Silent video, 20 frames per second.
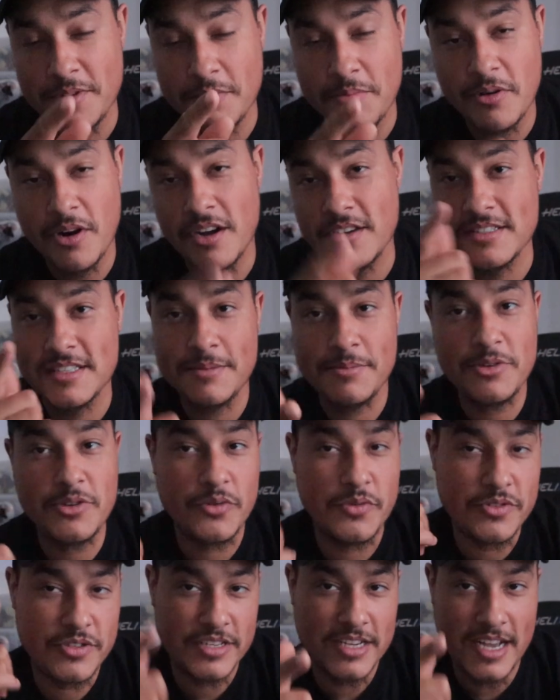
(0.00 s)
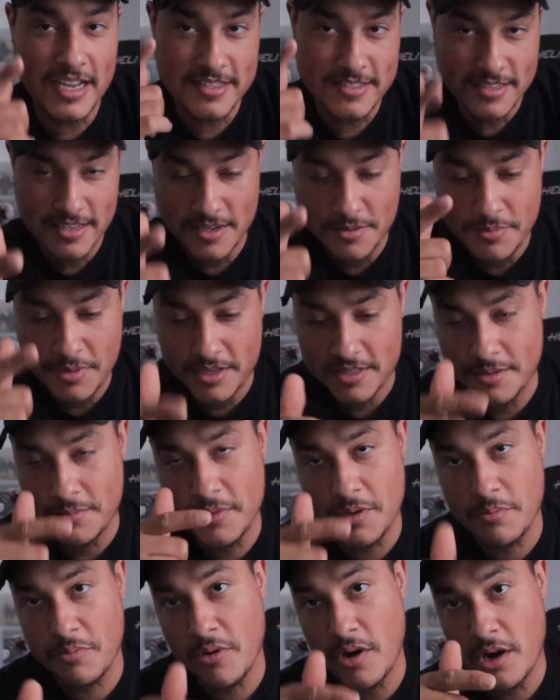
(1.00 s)
LeBrons. Let me know what you guys think about them
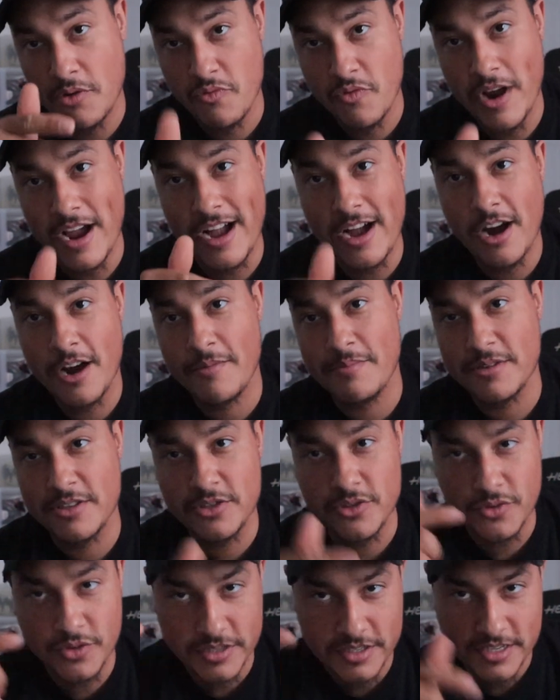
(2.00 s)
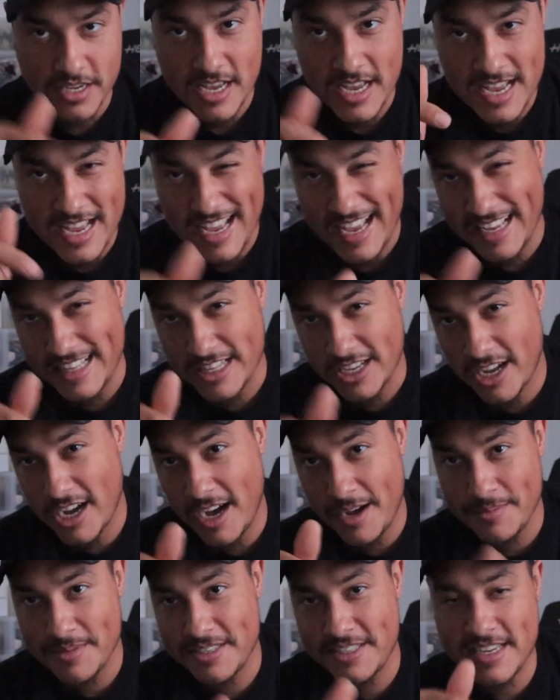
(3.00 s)
LeBron red carpet joints in the
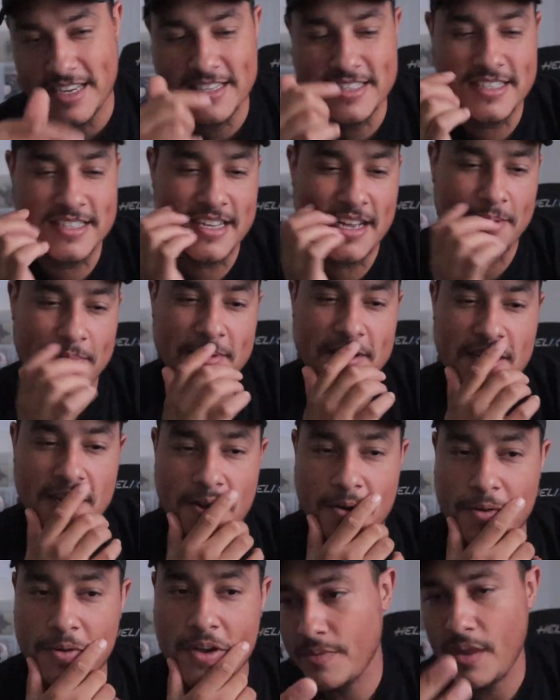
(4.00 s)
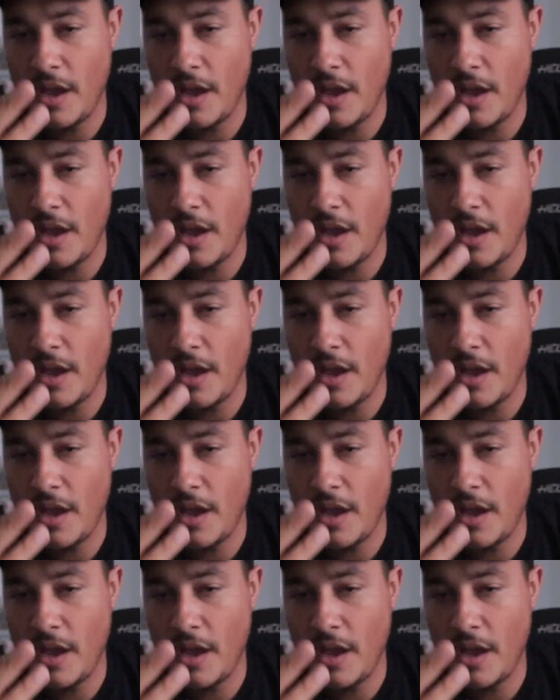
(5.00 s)
comment section down below.